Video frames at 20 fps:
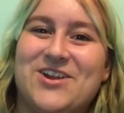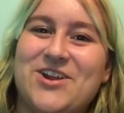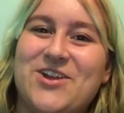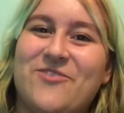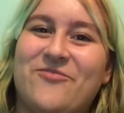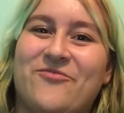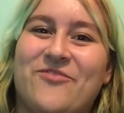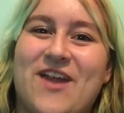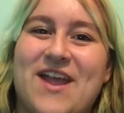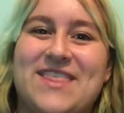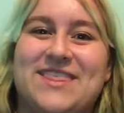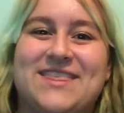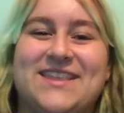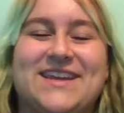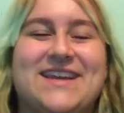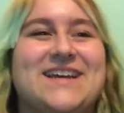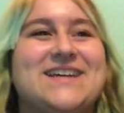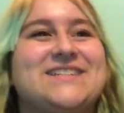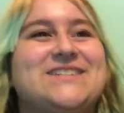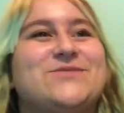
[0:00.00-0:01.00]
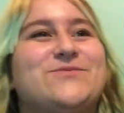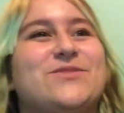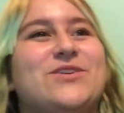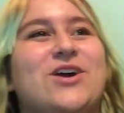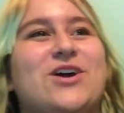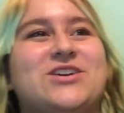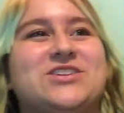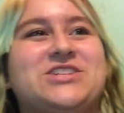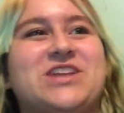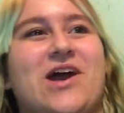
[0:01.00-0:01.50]
Are you friendly? And so
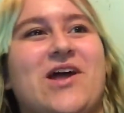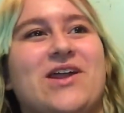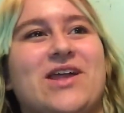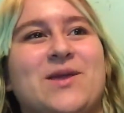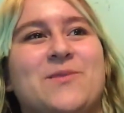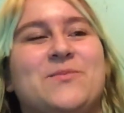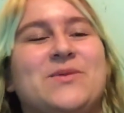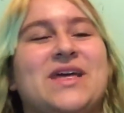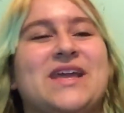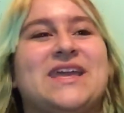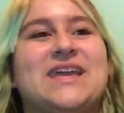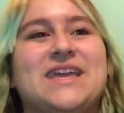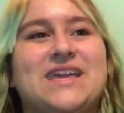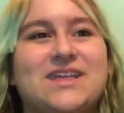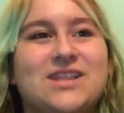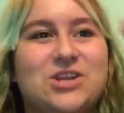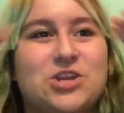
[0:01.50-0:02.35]
we're all shouting at him, be like,